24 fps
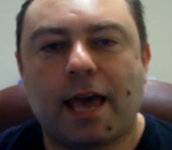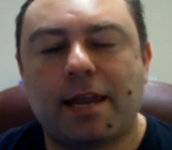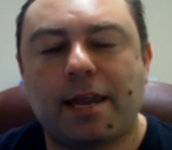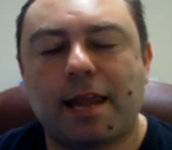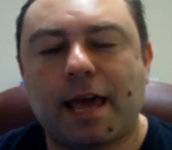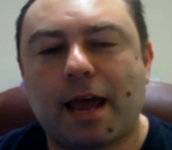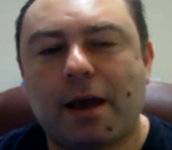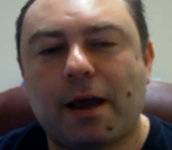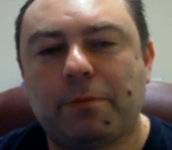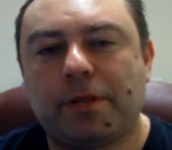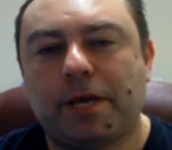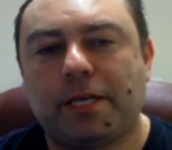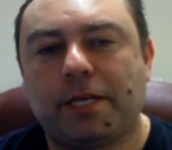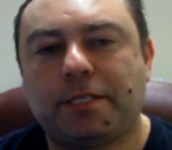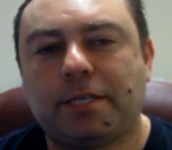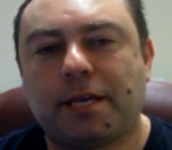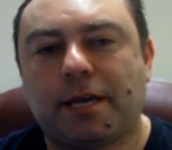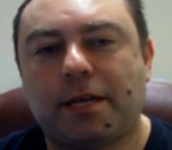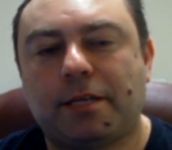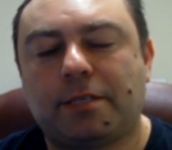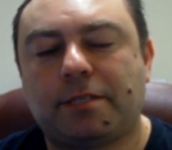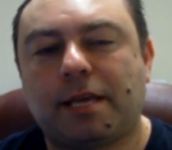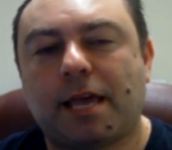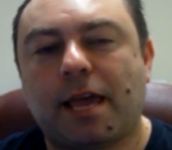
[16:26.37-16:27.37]
And now what they
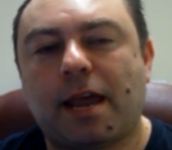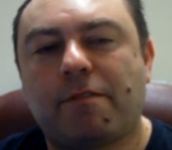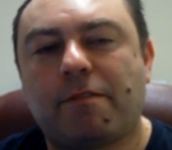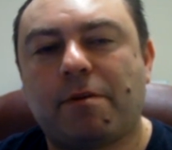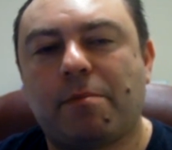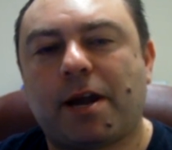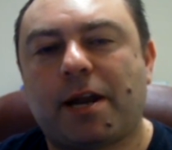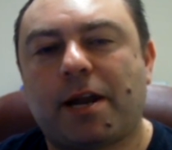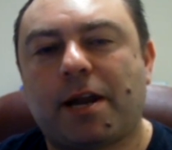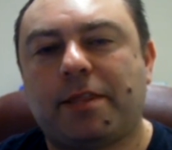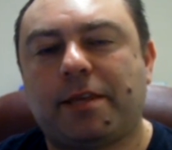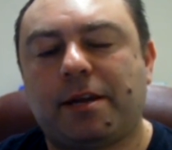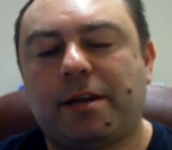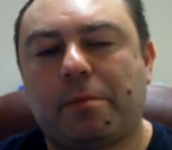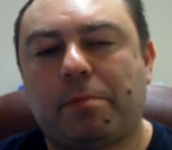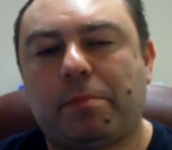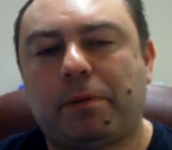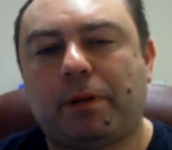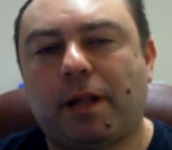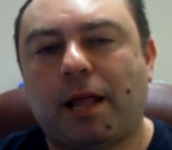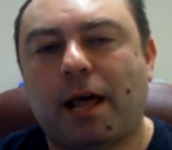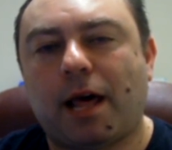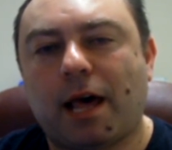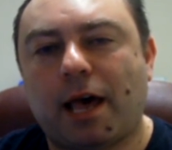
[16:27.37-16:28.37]
said is everybody that
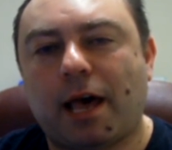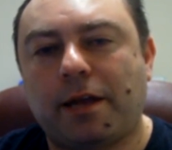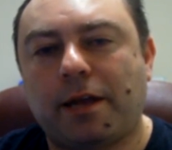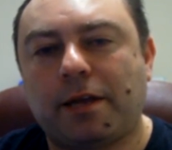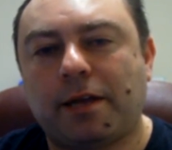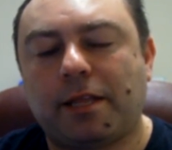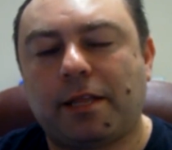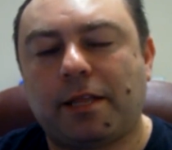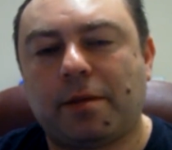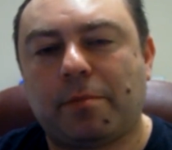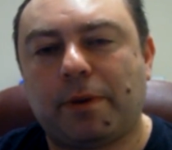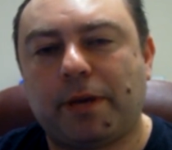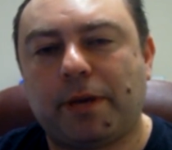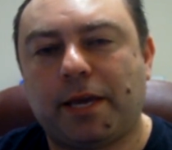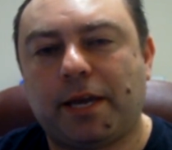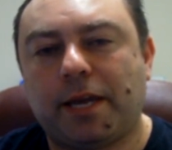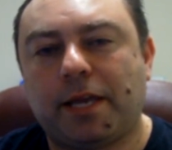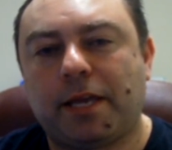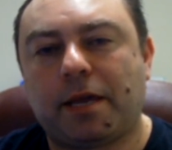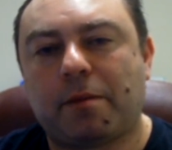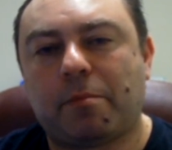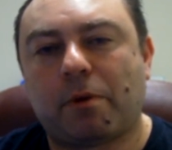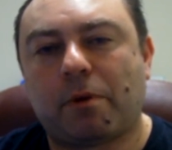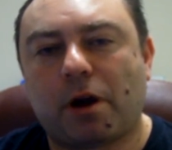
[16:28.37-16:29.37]
applied in the
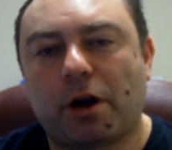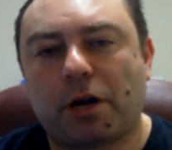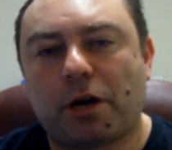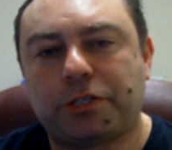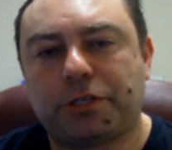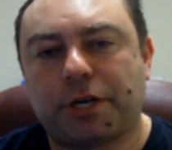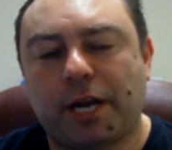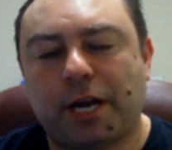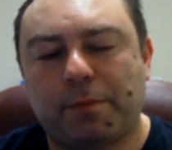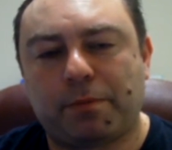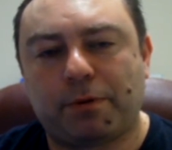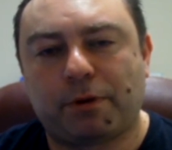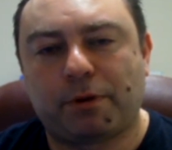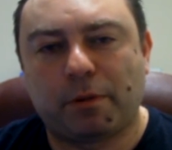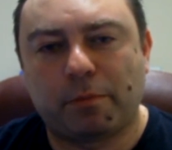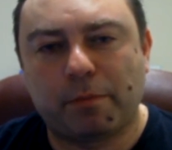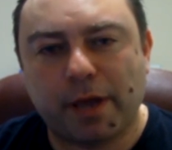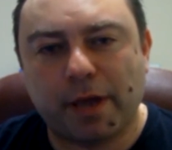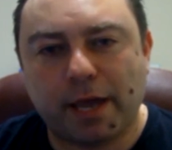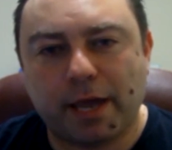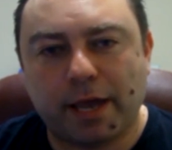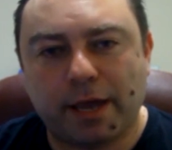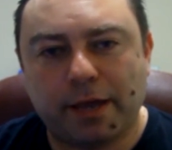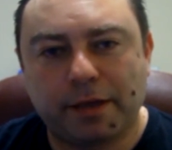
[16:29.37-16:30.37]
beginning of March, April, and
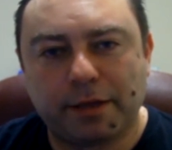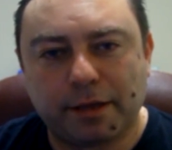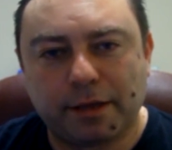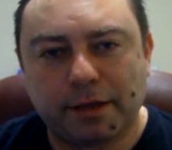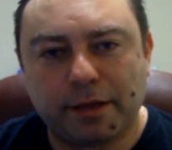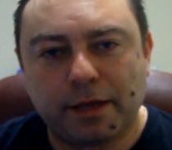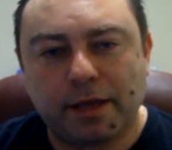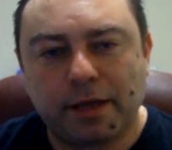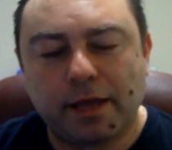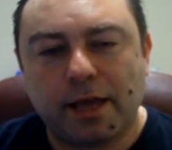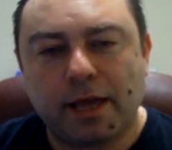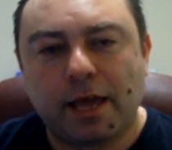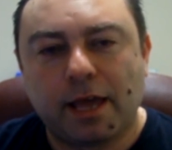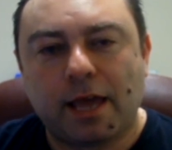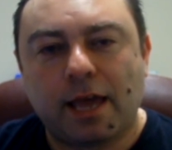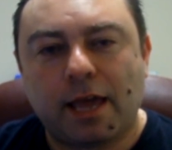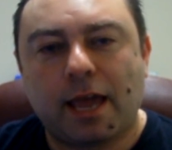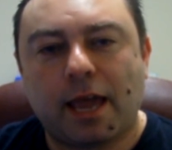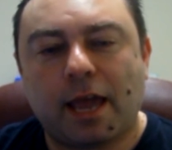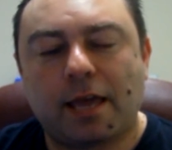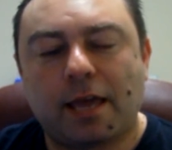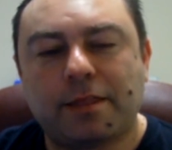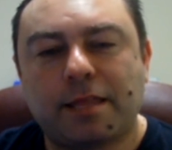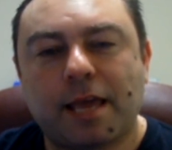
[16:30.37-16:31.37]
May,
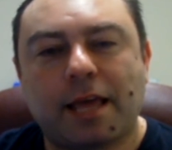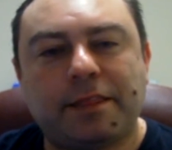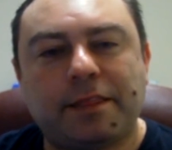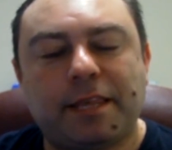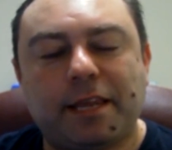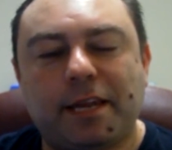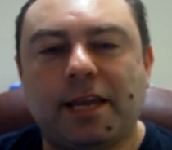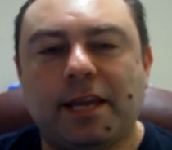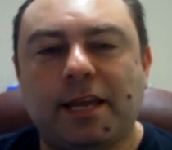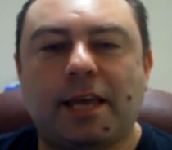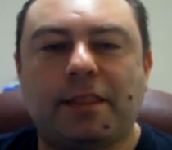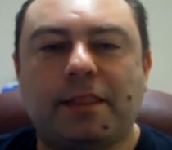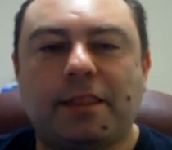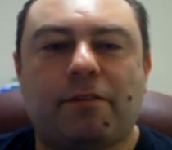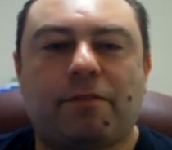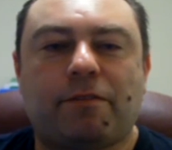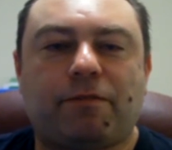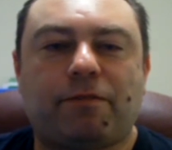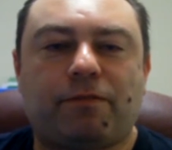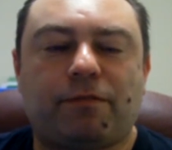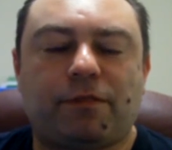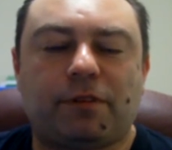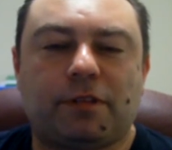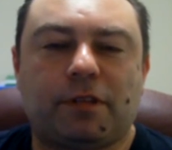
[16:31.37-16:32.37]
and that didn't get the
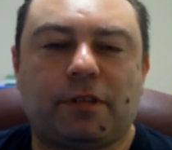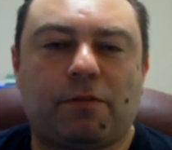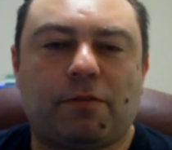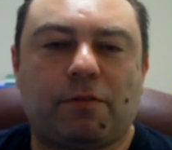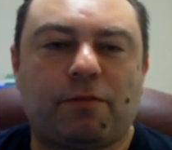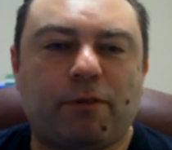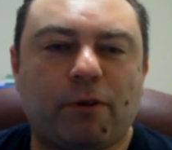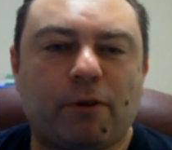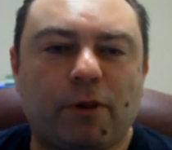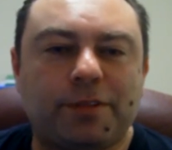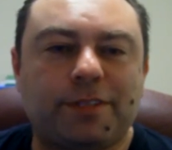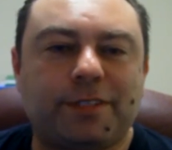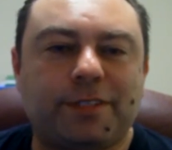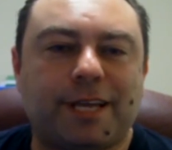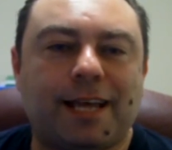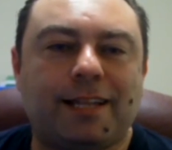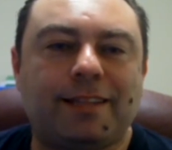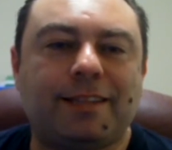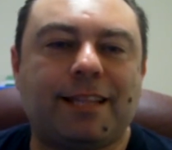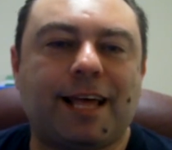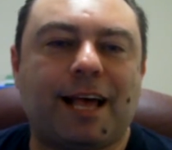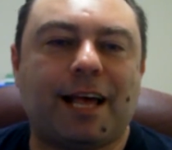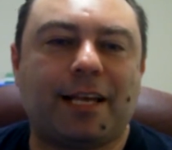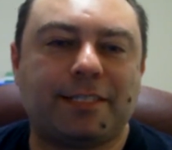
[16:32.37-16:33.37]
full
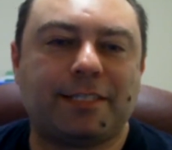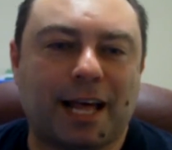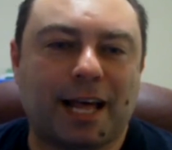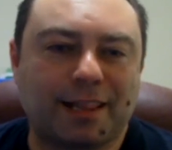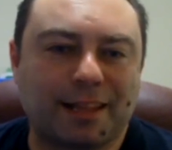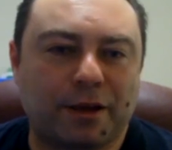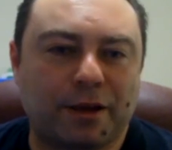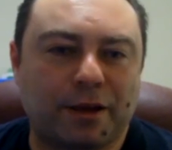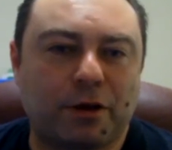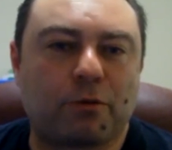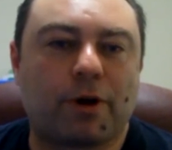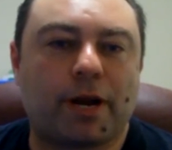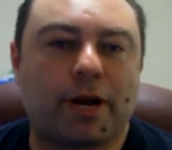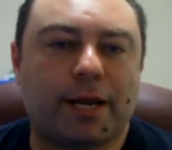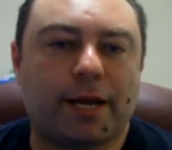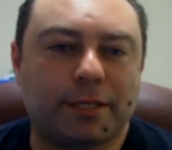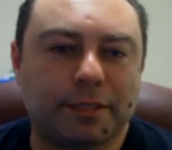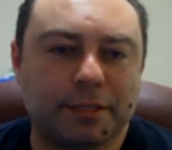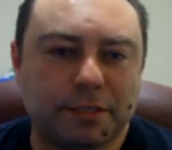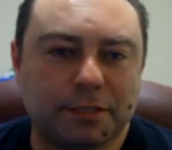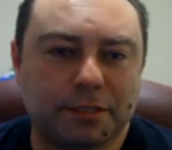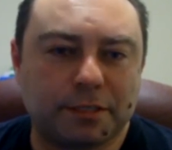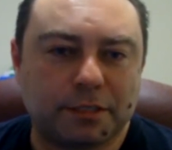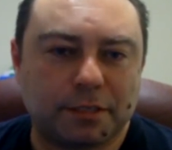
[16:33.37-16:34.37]
$10,000
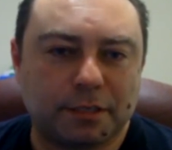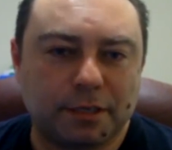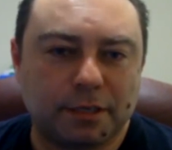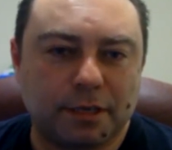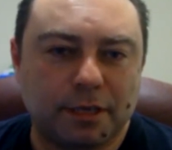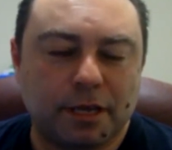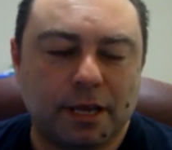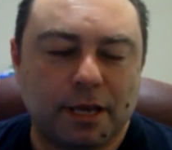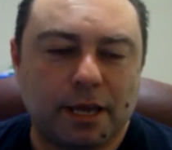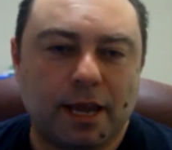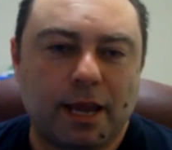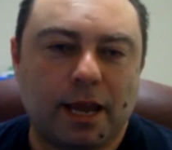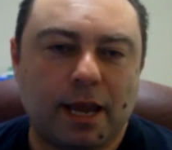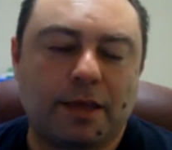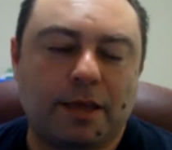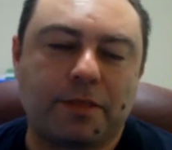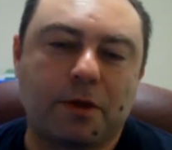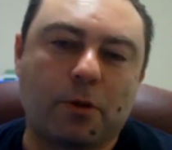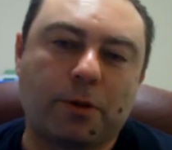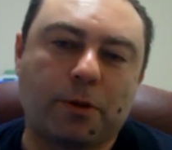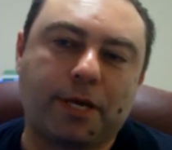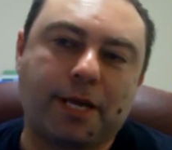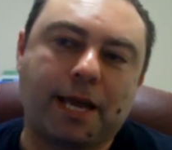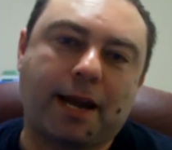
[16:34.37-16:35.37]
grants, right, and
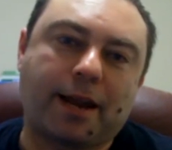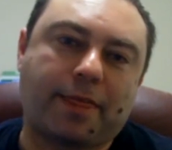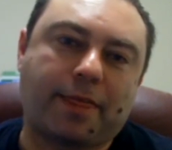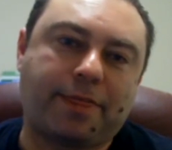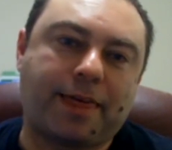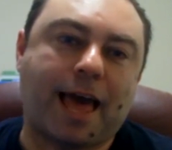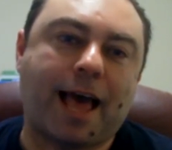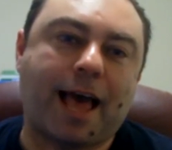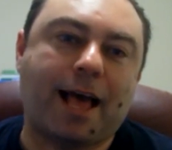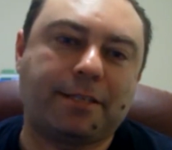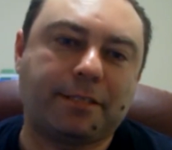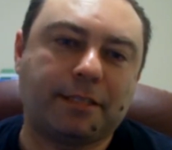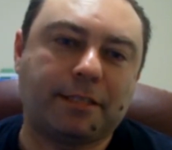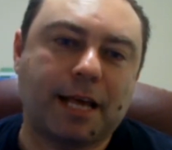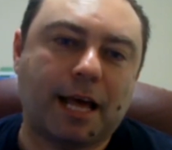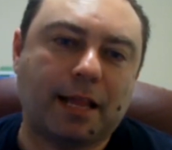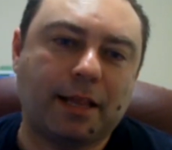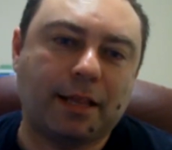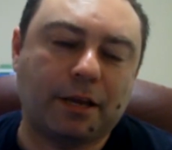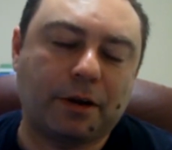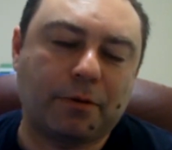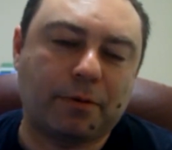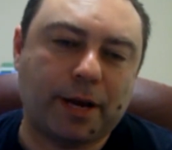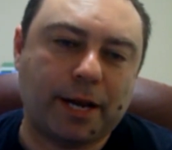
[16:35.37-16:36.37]
they only got
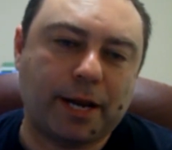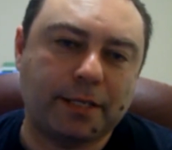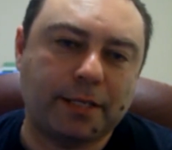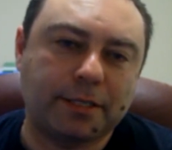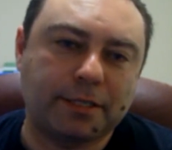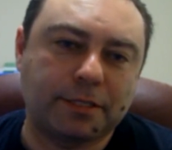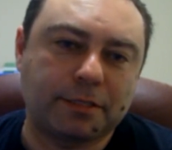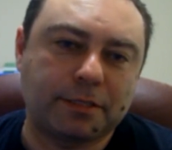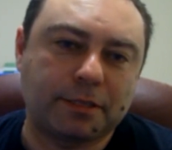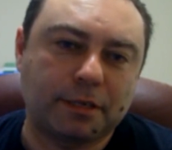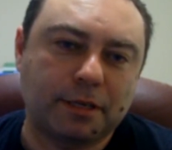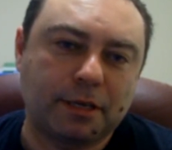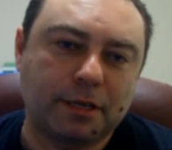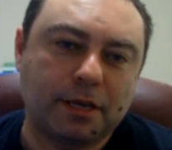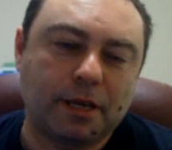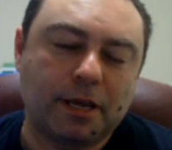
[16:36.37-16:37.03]
$1,000 grants,